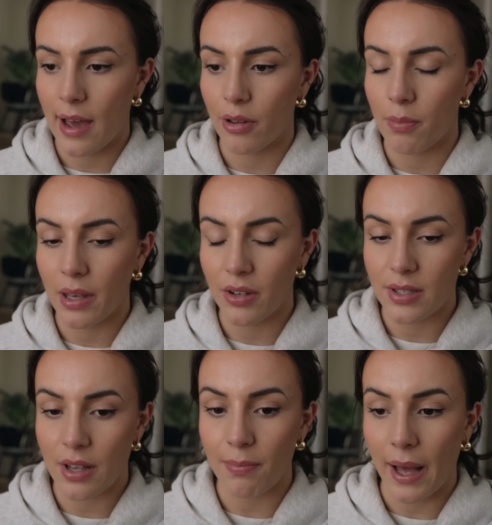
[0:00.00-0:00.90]
how you pick
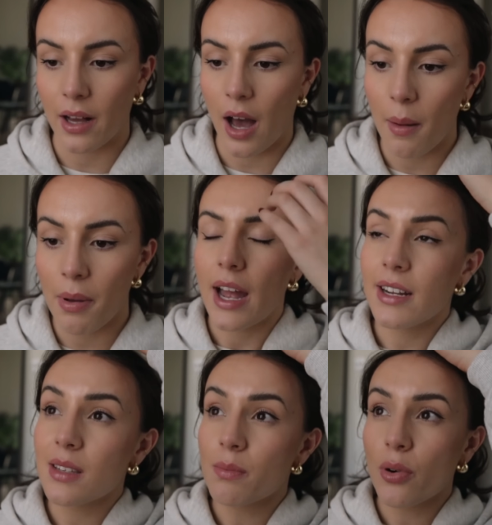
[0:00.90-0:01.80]
yourself back up.
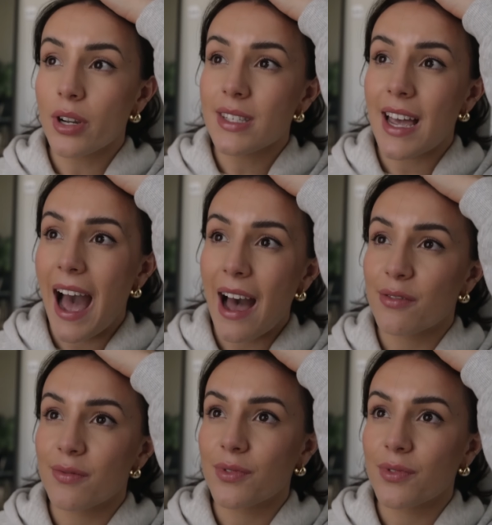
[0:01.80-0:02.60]
And it's important to have